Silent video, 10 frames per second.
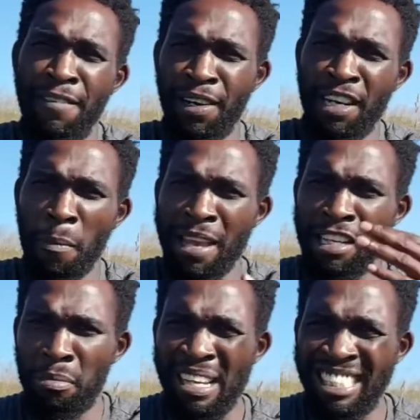maybe
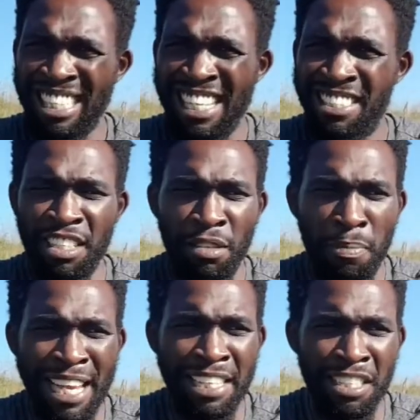never going to be in a space I
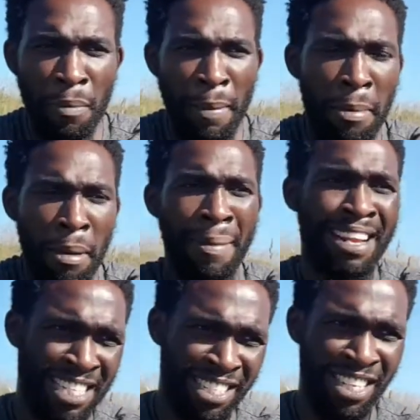need to be to
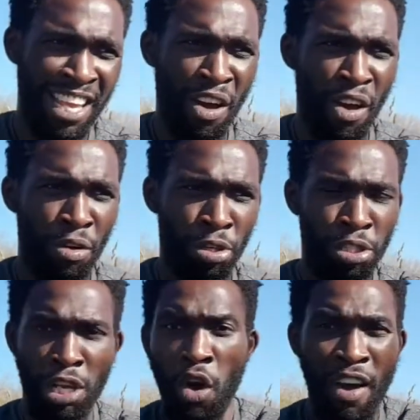maybe
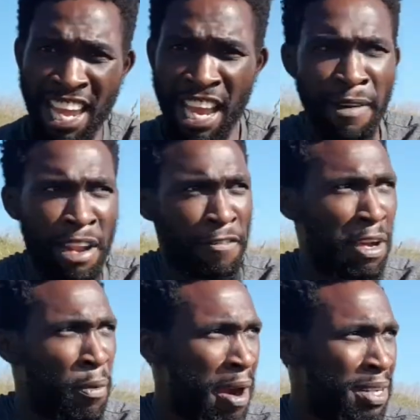meditate or just to not
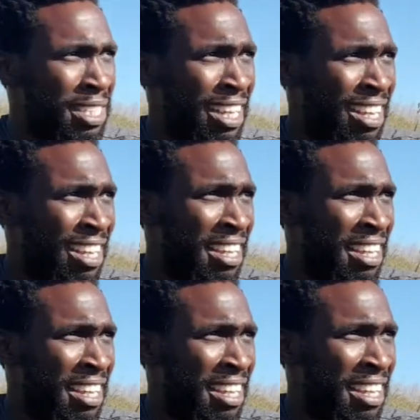hear anything, whereas
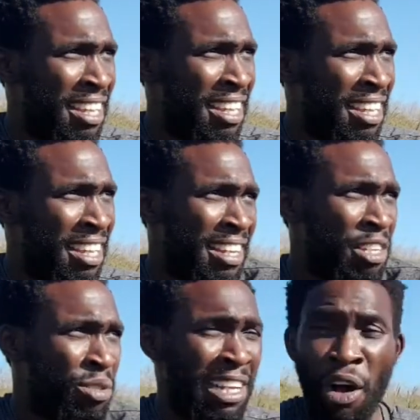all I can
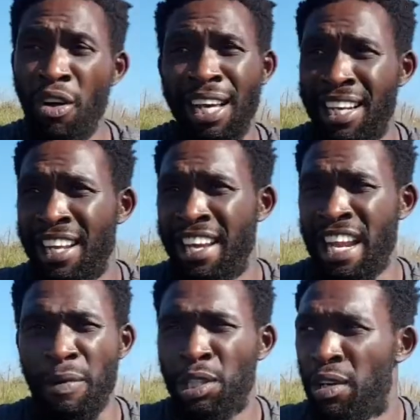hear now is
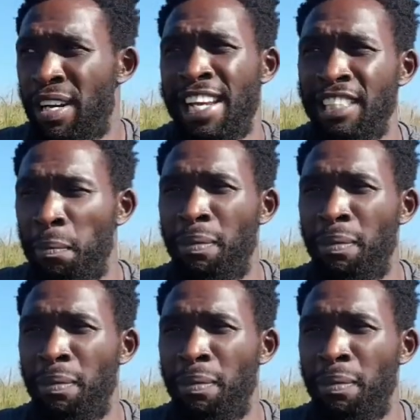crickets, birds and